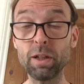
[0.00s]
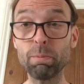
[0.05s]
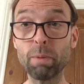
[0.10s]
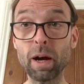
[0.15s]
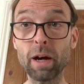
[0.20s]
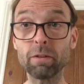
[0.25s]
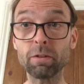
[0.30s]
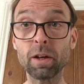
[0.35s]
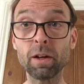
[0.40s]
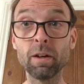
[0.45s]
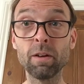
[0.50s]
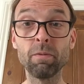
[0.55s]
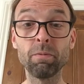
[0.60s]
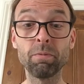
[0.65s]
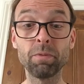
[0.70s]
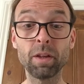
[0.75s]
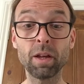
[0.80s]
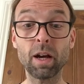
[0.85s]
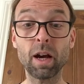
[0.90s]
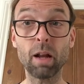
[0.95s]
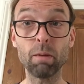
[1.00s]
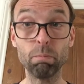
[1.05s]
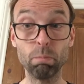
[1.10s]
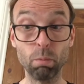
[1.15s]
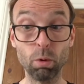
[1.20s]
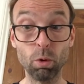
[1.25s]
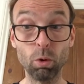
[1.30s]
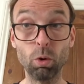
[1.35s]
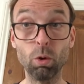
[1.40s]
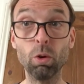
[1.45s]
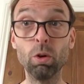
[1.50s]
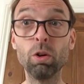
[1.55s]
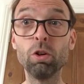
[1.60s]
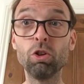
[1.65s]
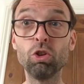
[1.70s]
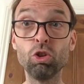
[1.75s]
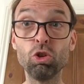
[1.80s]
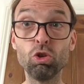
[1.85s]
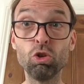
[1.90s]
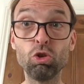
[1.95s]
powder and more
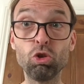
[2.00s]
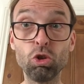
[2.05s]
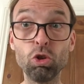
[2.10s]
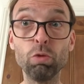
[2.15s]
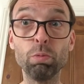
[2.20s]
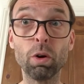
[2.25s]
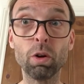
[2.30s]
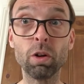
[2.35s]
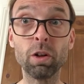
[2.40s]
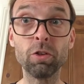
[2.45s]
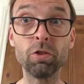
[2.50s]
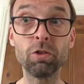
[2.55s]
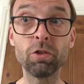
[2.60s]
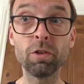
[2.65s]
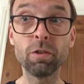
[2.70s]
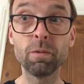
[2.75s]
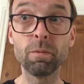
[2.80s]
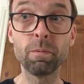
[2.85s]
shoe polish.